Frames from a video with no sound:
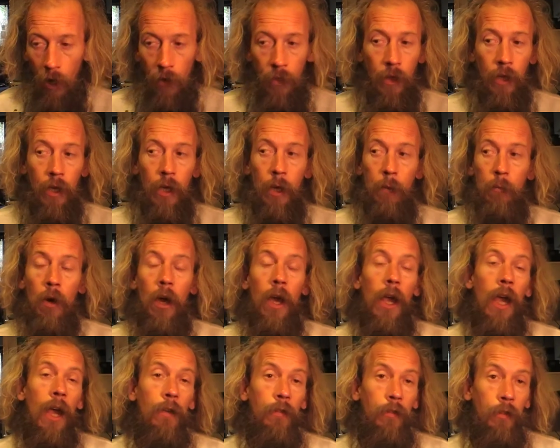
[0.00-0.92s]
think it might
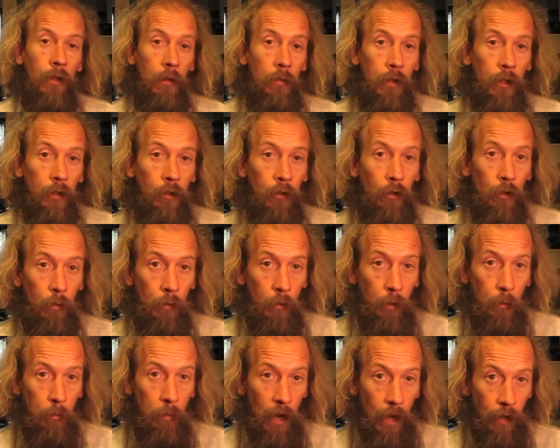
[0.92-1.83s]
have something to do with
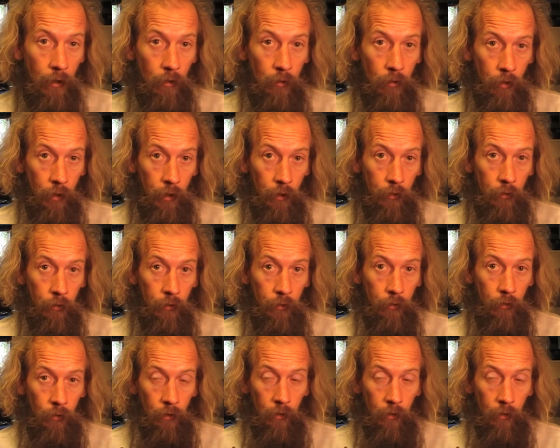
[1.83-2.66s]
the pancreas